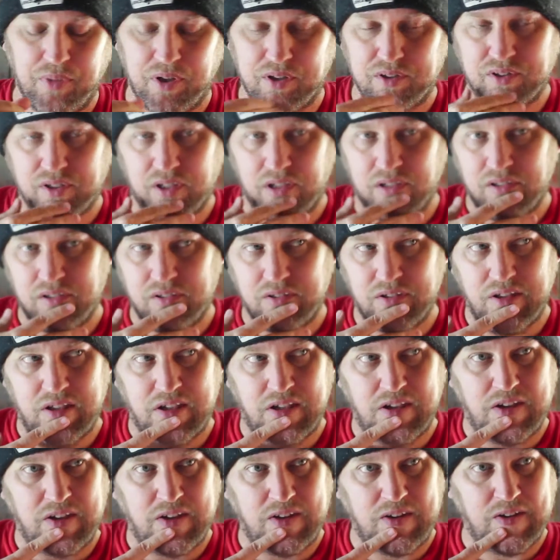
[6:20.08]
but
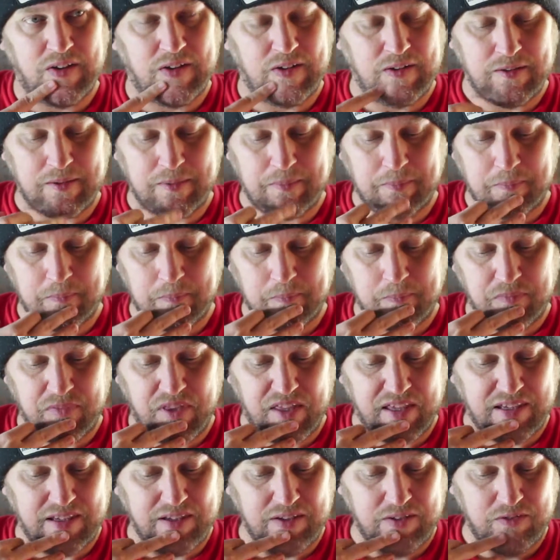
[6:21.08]
they
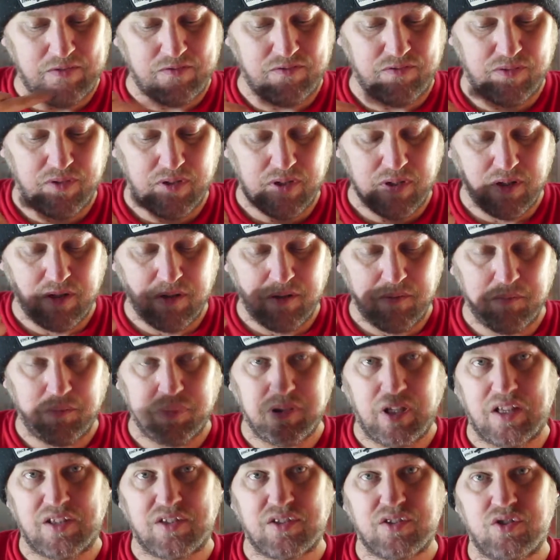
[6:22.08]
give
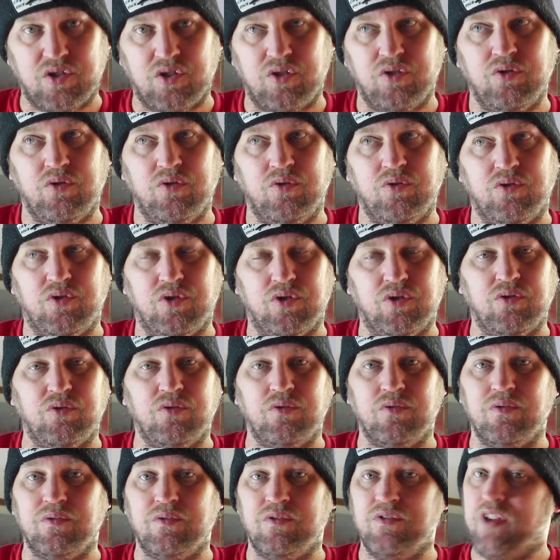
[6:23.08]
+2
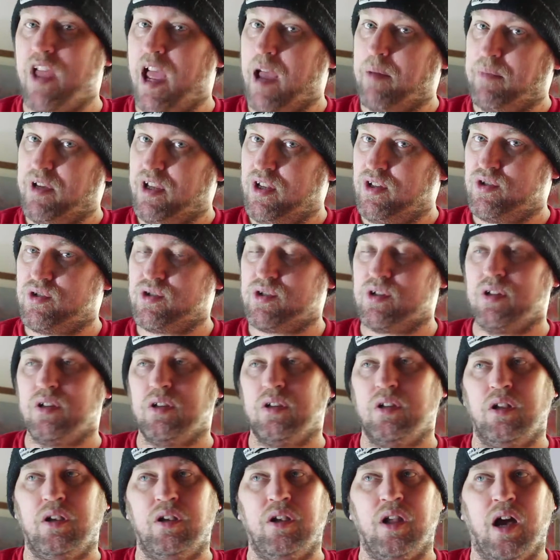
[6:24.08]
to damage,
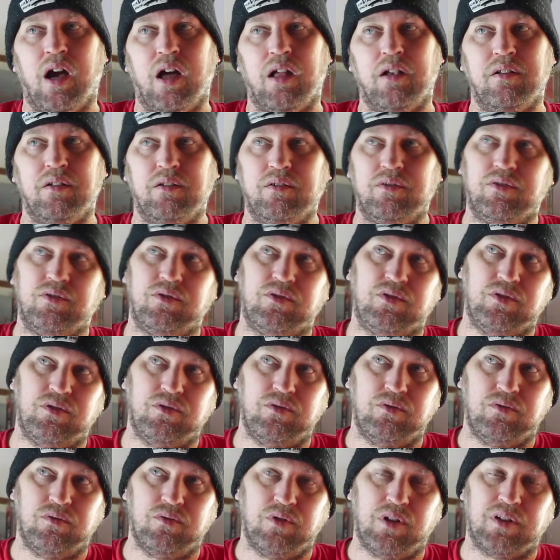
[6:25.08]
not
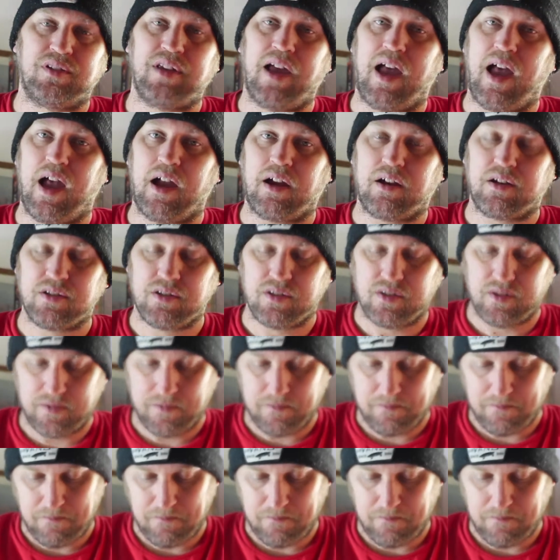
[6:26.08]
to attacks.